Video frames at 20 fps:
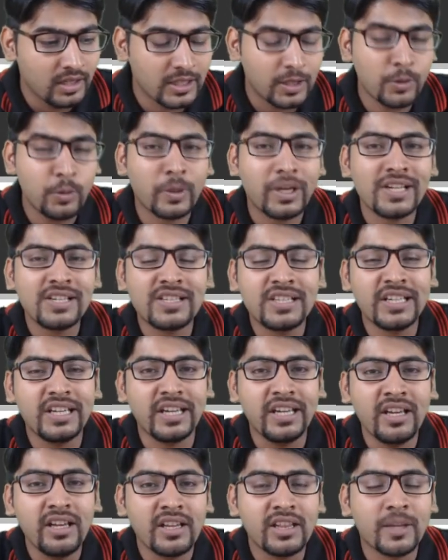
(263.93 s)
Now you can
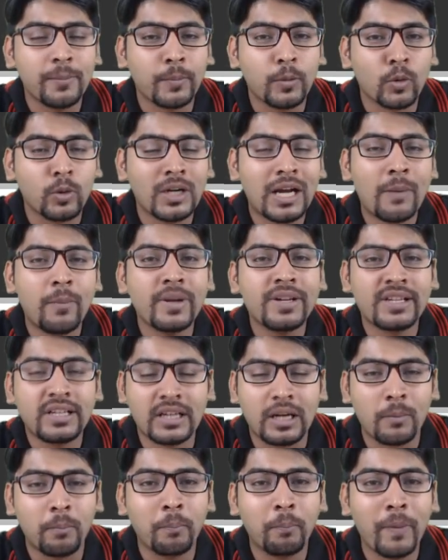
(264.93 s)
see the program is
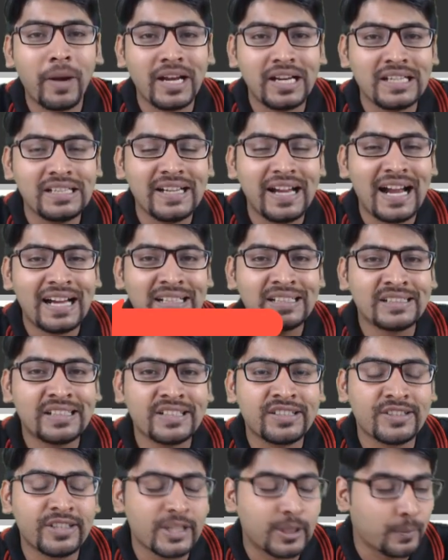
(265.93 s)
compiled and it
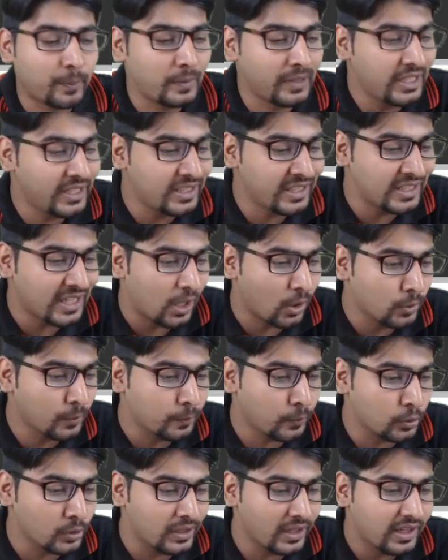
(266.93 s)
has displayed an
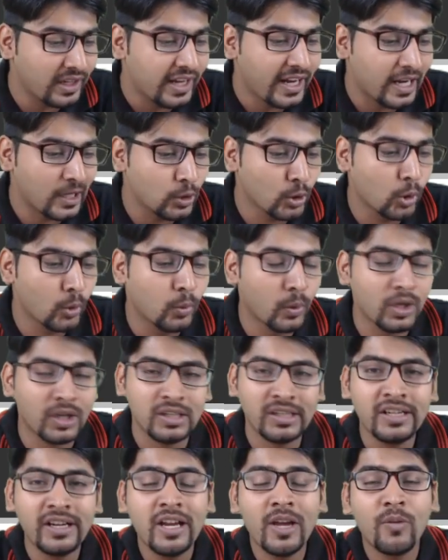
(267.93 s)
output Hello
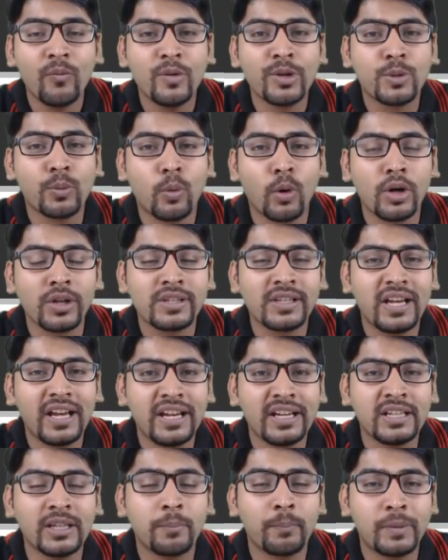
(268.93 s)
World, which was
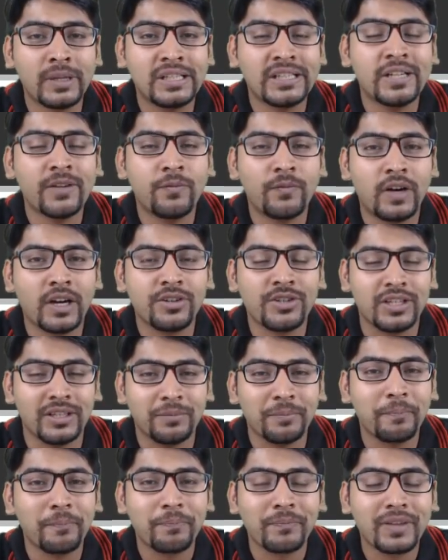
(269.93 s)
in the printf
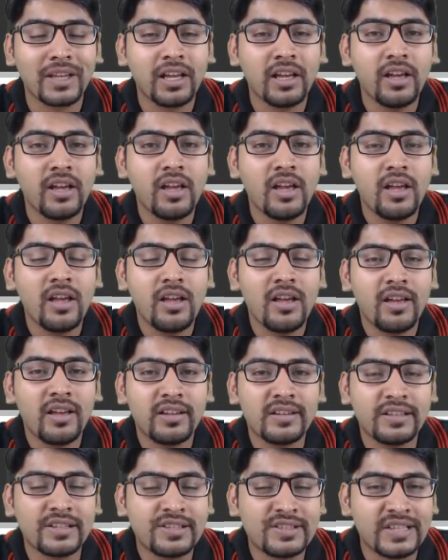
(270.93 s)

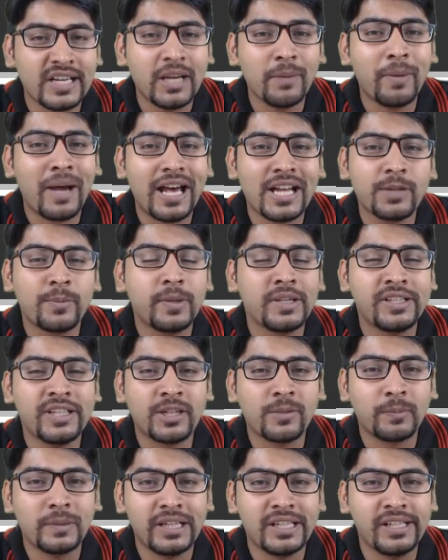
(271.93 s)
function. The same has been
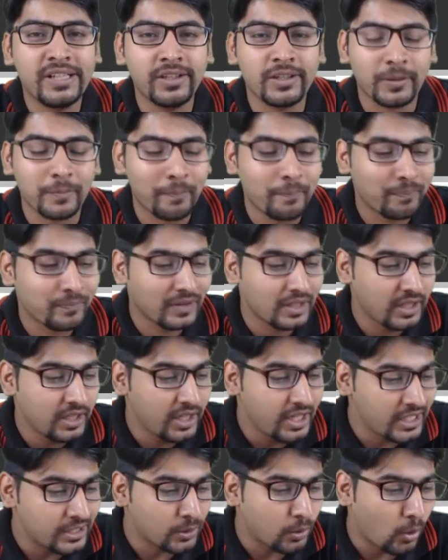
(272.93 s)
displayed here.
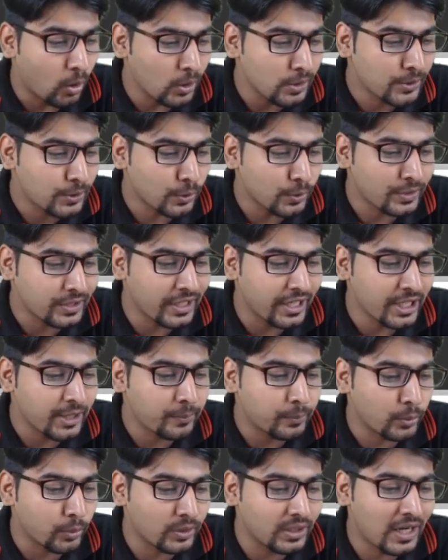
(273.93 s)
It also
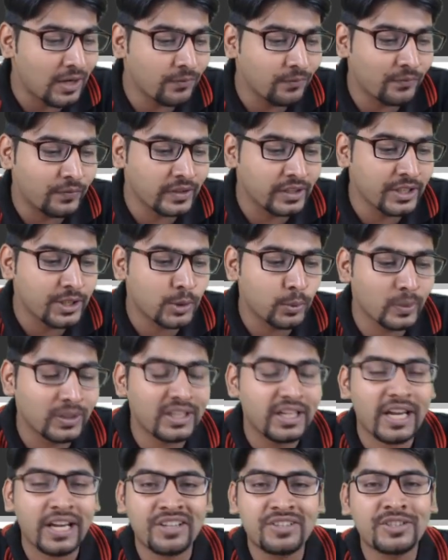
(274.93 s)
says program finished
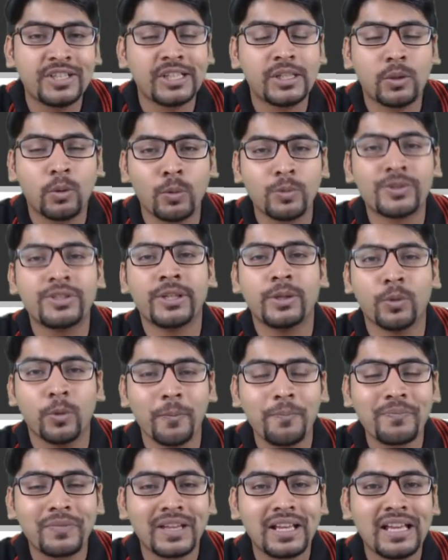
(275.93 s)
with exit code
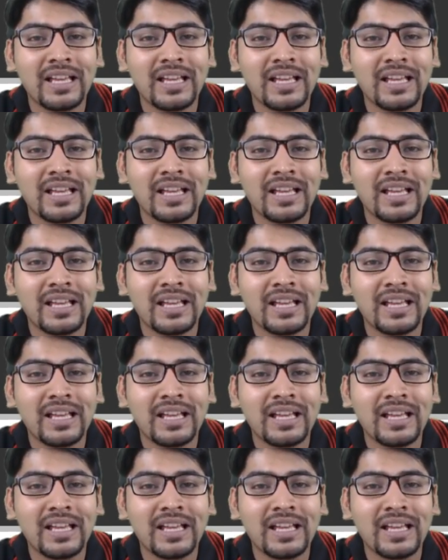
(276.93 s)
zero.